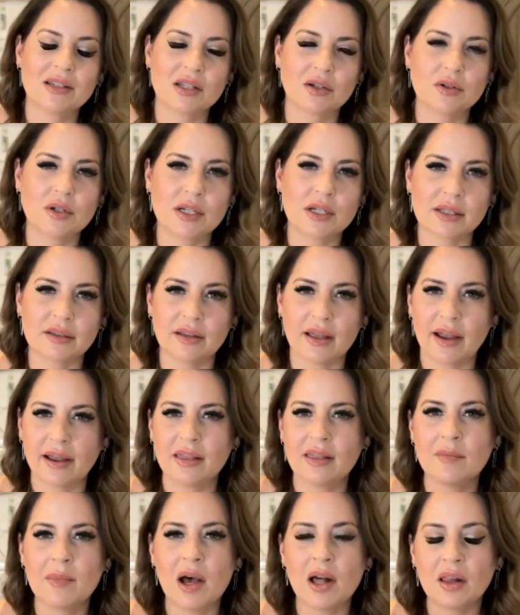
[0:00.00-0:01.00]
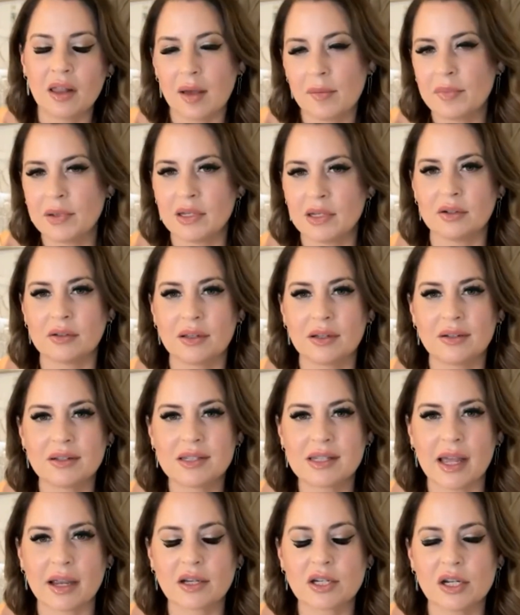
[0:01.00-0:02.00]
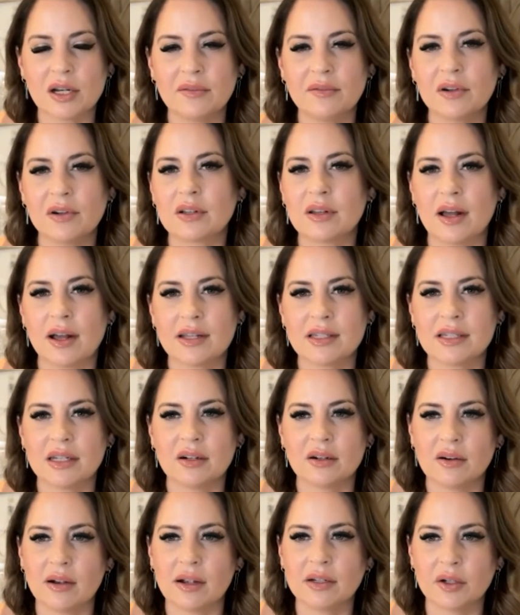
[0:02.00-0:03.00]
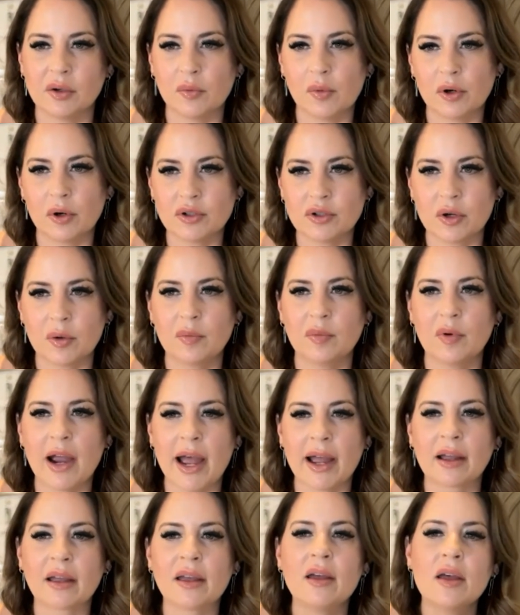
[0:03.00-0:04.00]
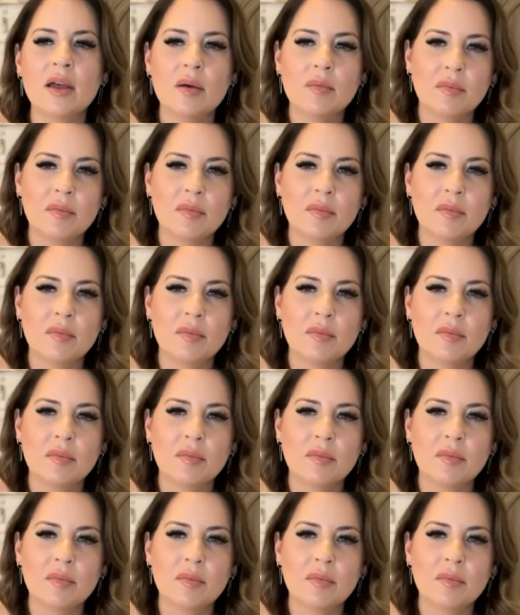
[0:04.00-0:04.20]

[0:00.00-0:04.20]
So just line them all up in your little section of your closet or on your wardrobe rack.